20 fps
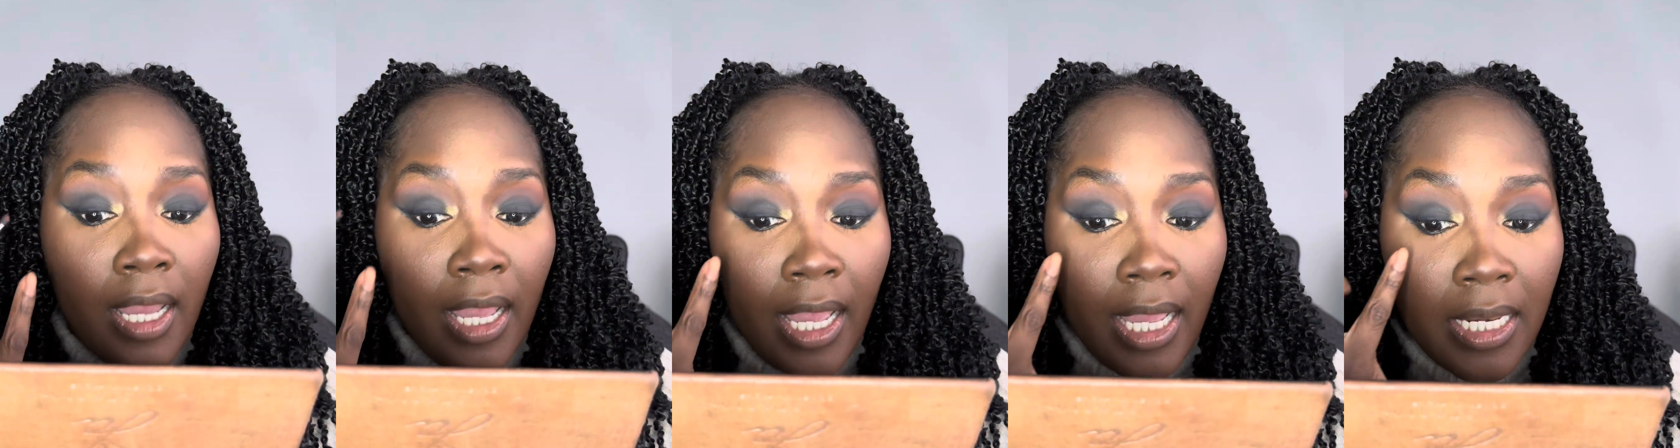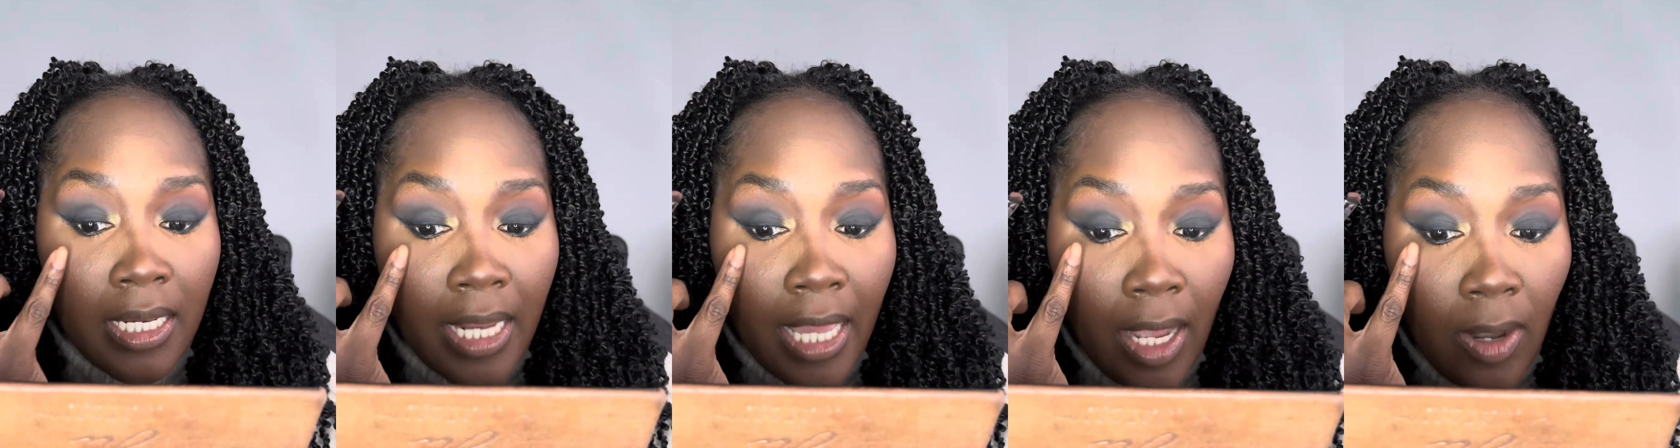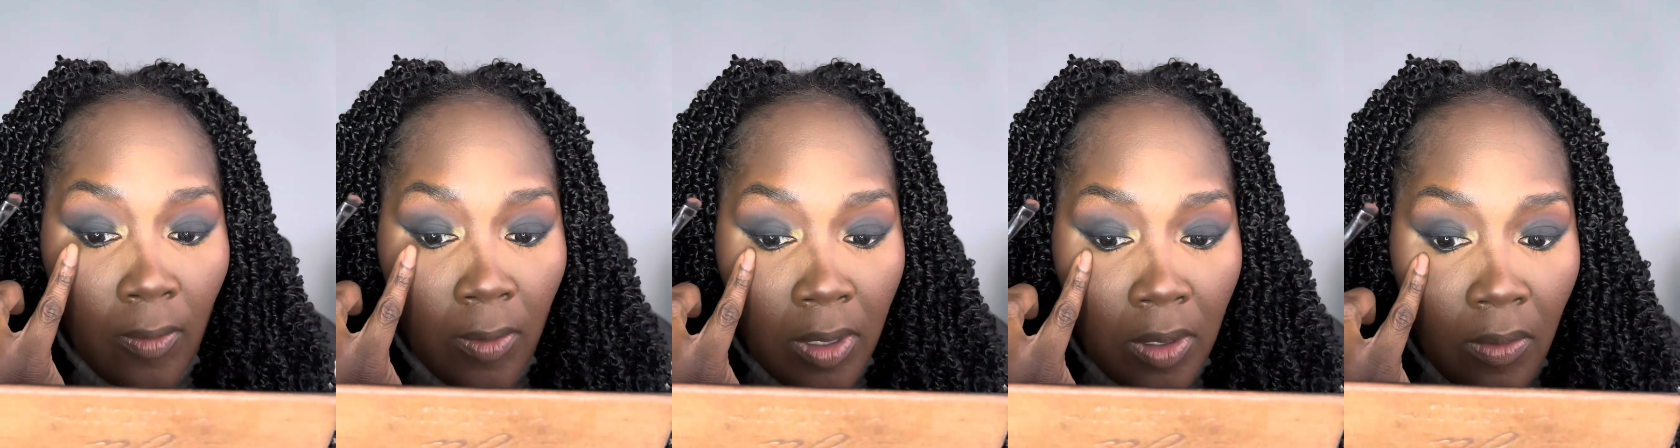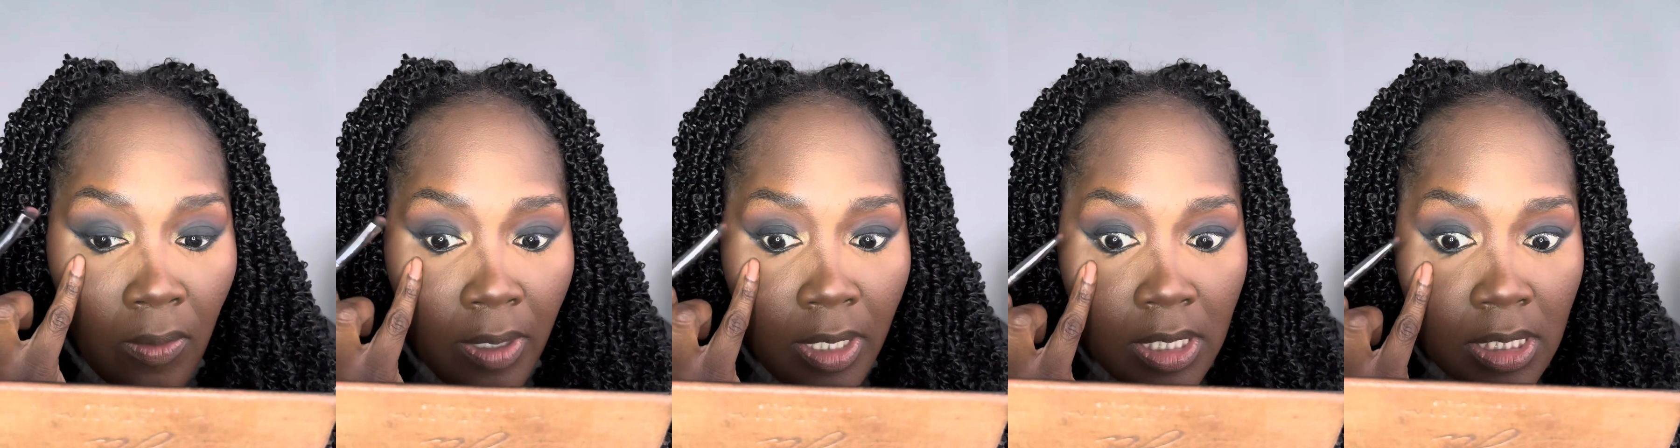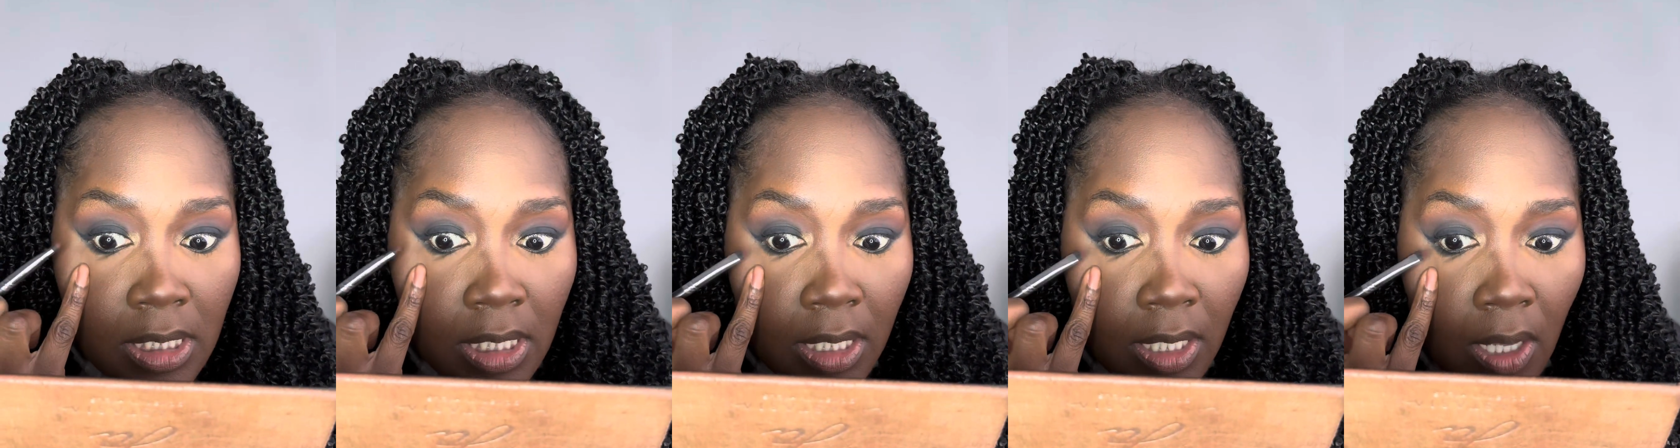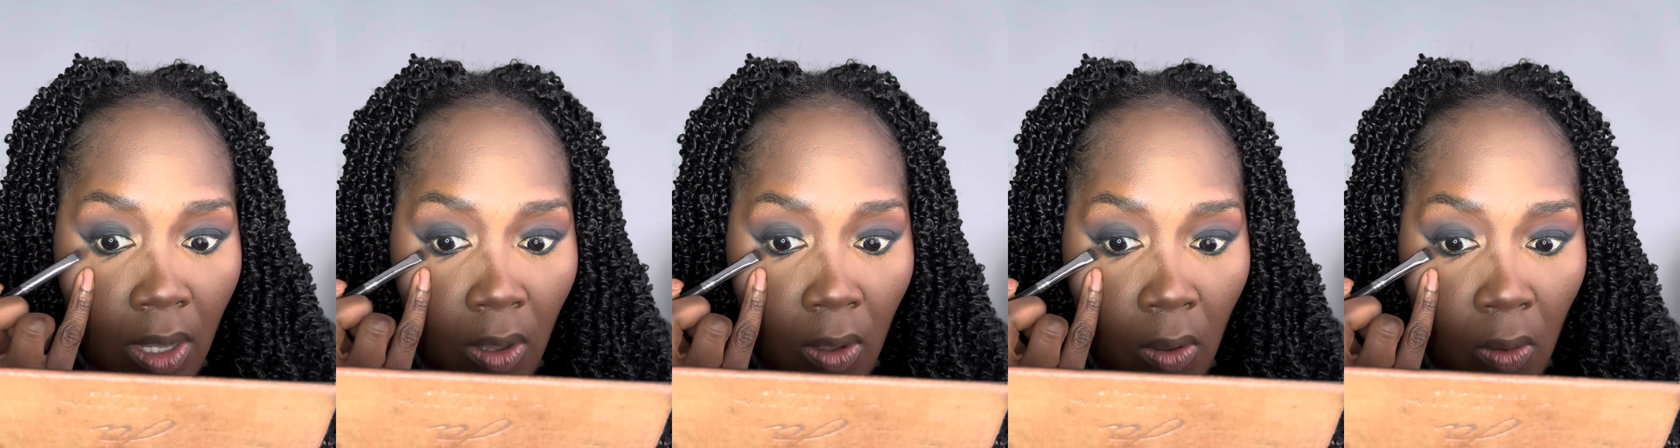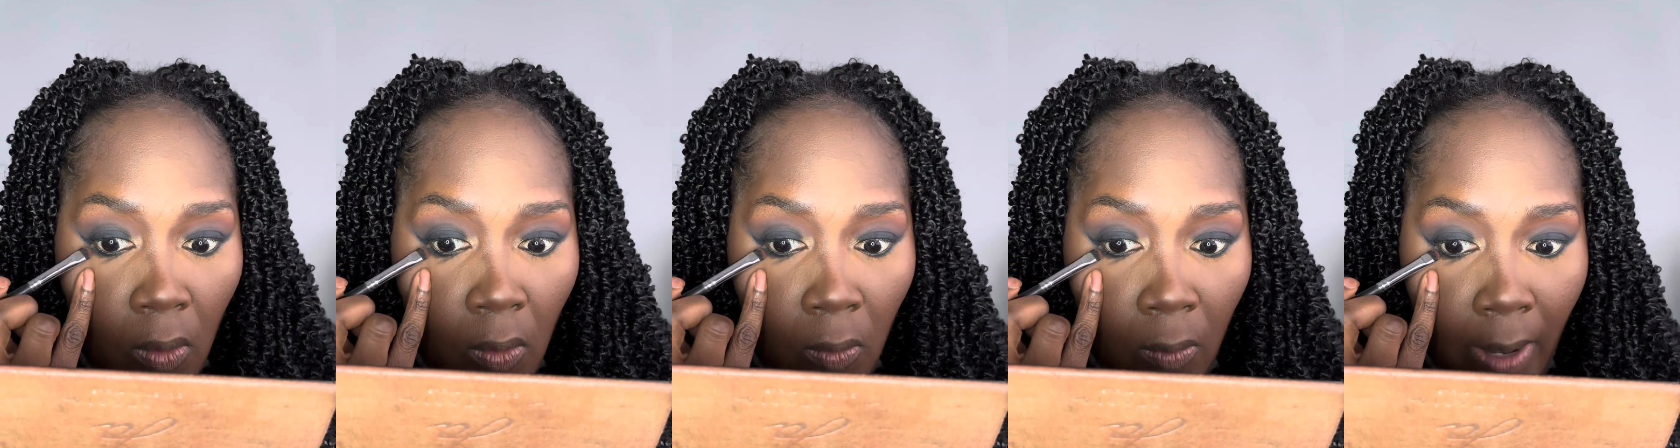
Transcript: And now we're going to go